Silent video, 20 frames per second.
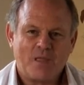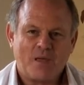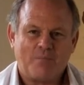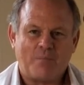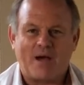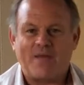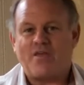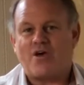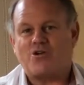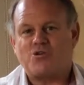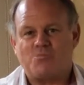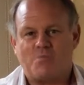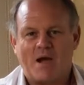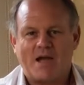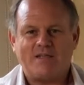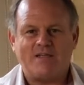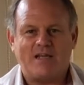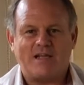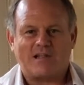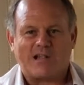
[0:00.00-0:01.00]
by those
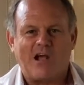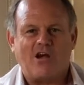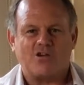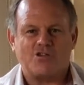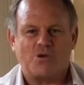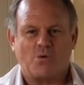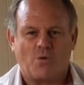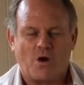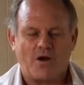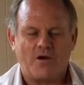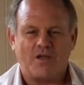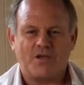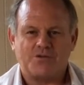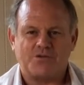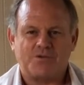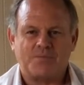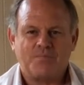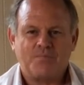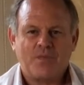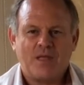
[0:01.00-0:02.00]
mighty Xhosa
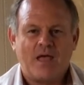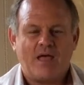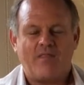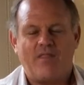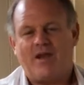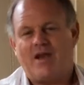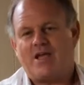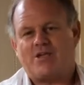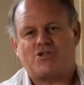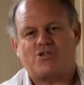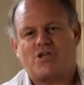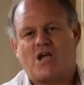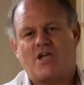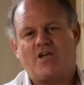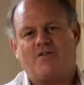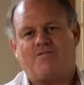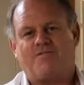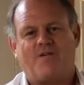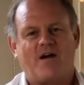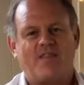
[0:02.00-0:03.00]
warriors. And the next day
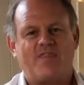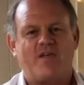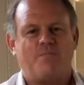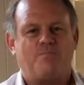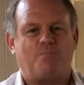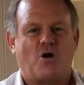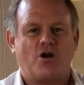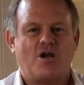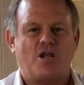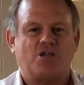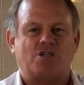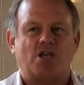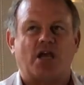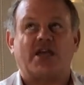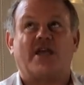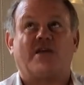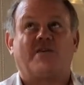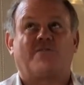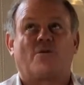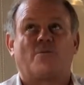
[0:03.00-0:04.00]
you find their bodies
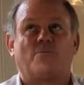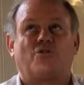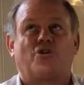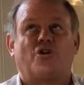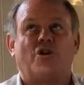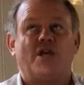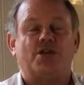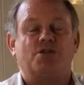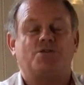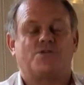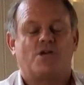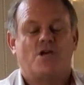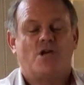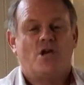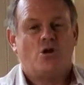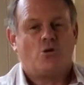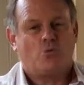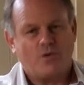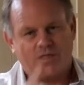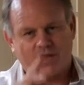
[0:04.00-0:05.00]
hanging from trees
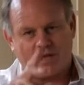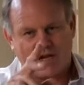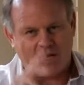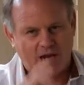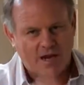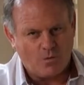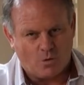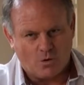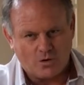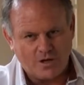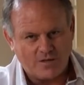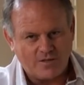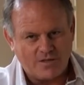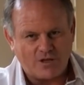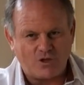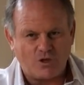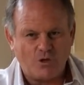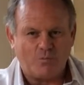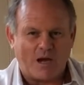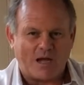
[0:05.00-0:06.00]
with a clear warning
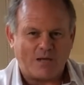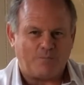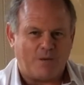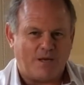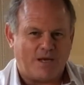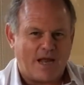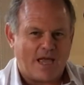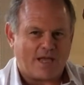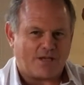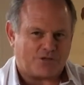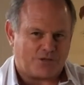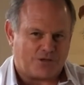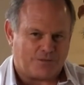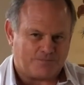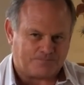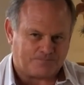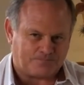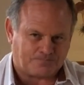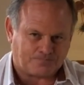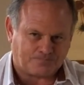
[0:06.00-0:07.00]
that you might be next.
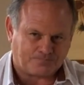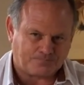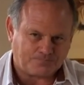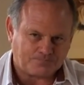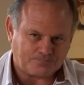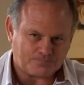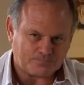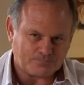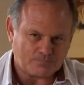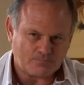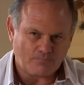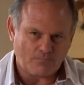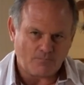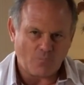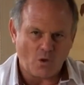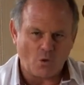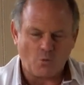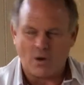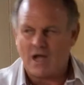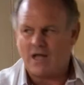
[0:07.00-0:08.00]

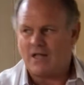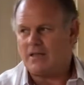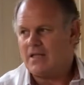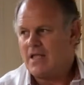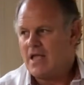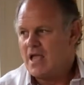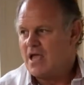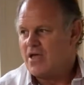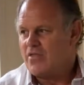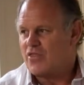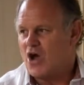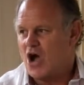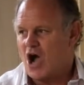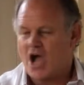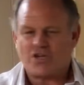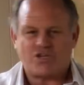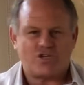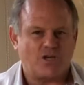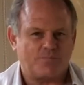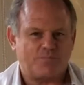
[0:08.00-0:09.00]
Well, the
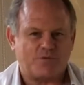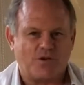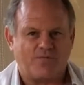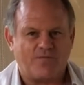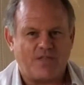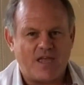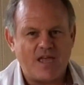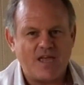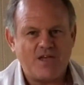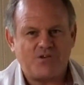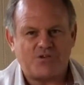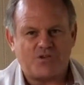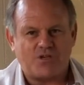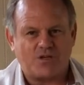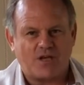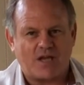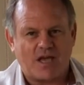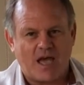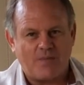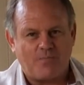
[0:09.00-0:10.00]
hardships of the
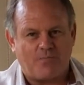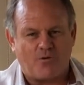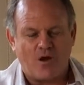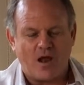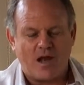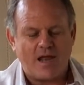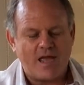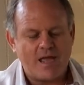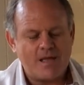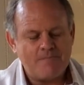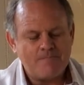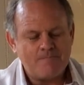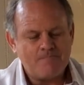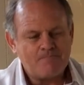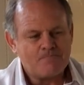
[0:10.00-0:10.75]
Eastern Cape really